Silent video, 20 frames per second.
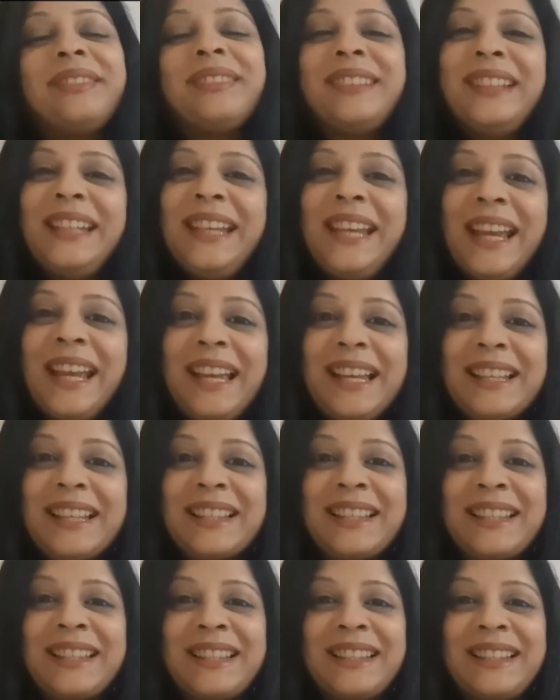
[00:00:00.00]

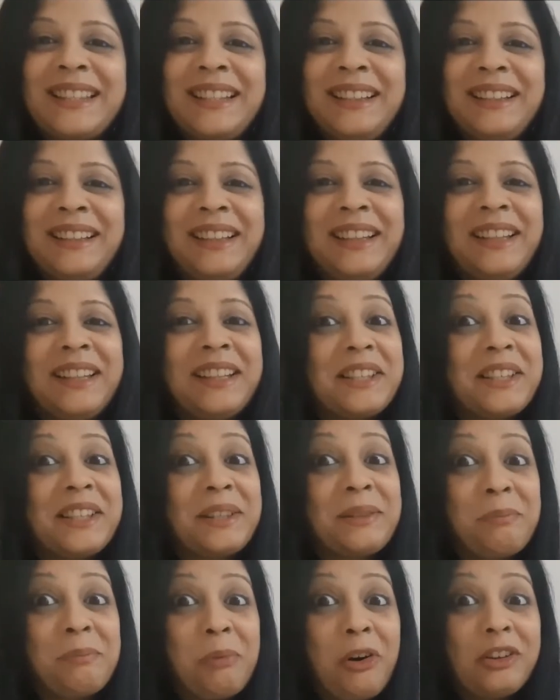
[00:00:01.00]
Yes,
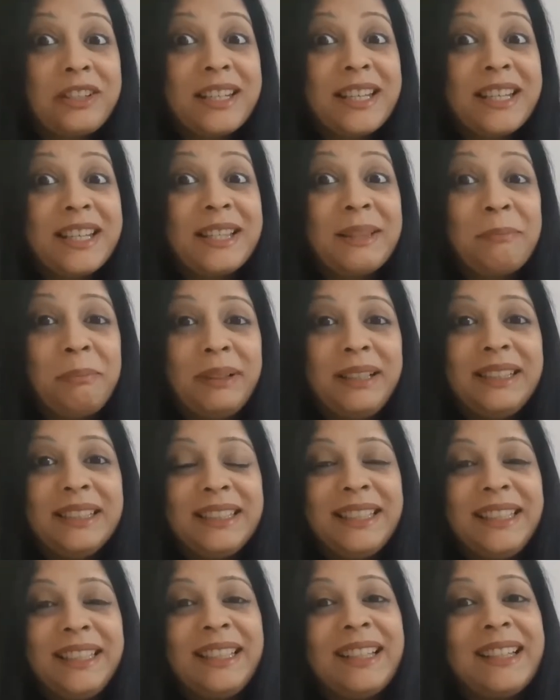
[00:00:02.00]
Spot is
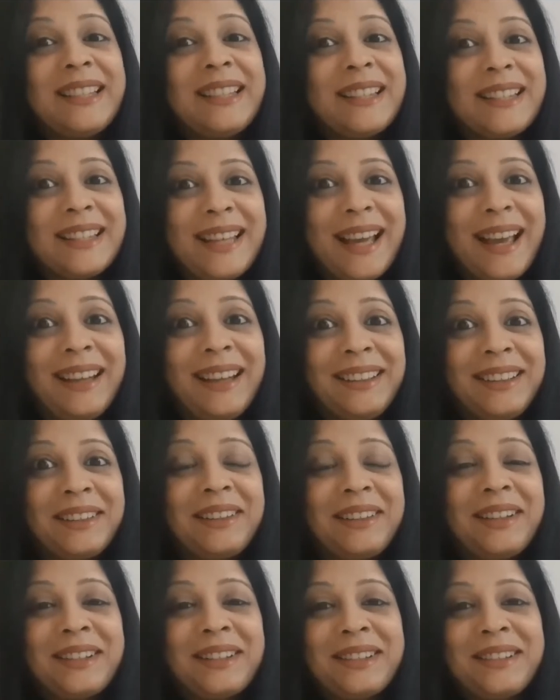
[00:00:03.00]
building a
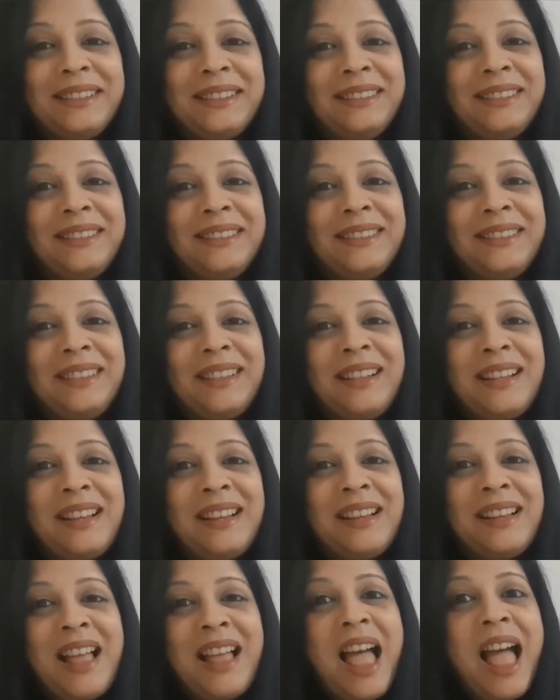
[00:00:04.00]
sandcastle.
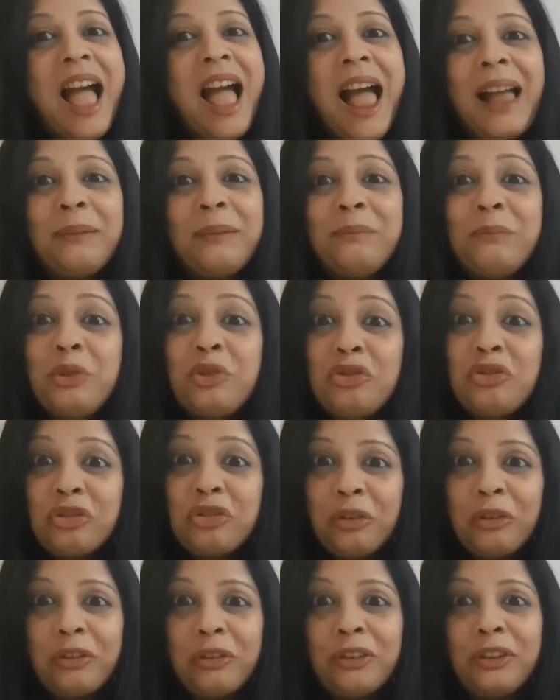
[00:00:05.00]
I'm
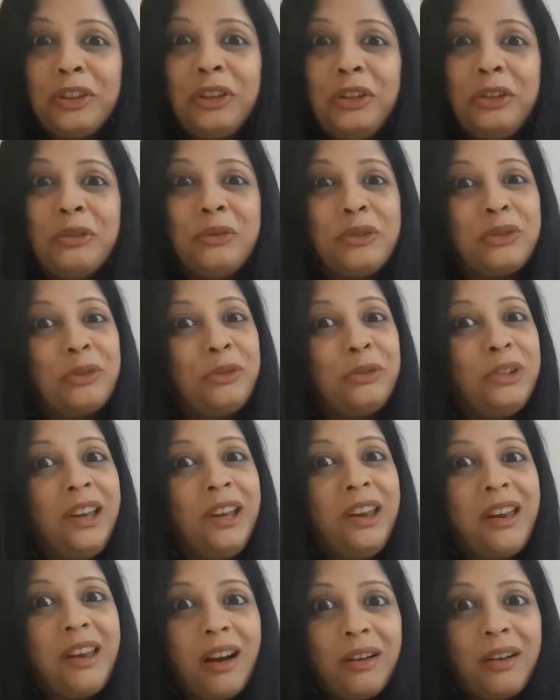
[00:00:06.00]
sure you two
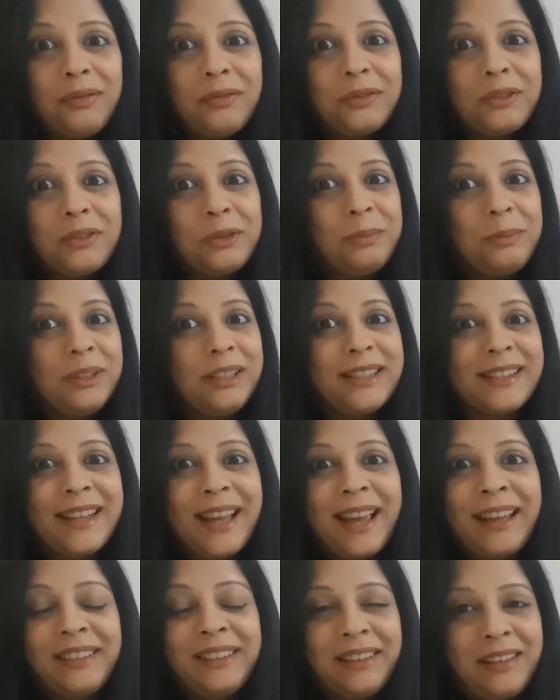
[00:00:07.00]
love to build
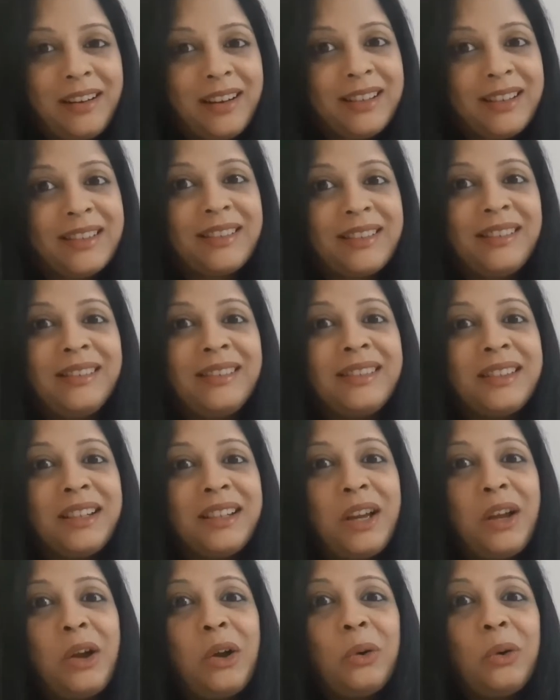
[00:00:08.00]
sandcastles
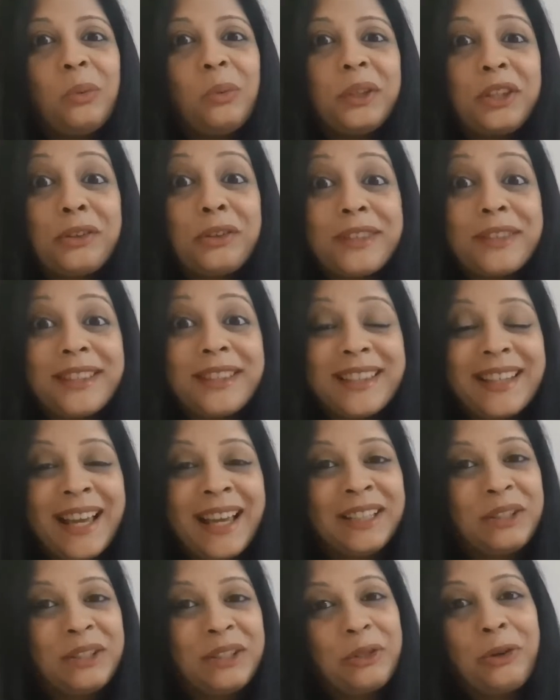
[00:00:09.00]
with your
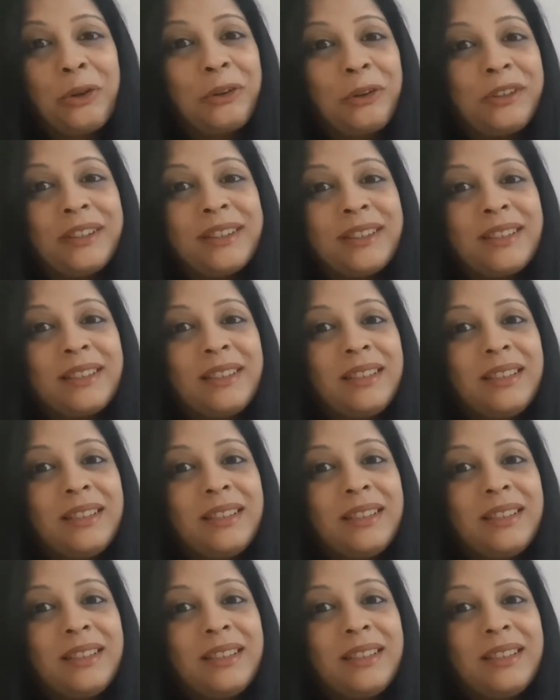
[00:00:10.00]
sand toys.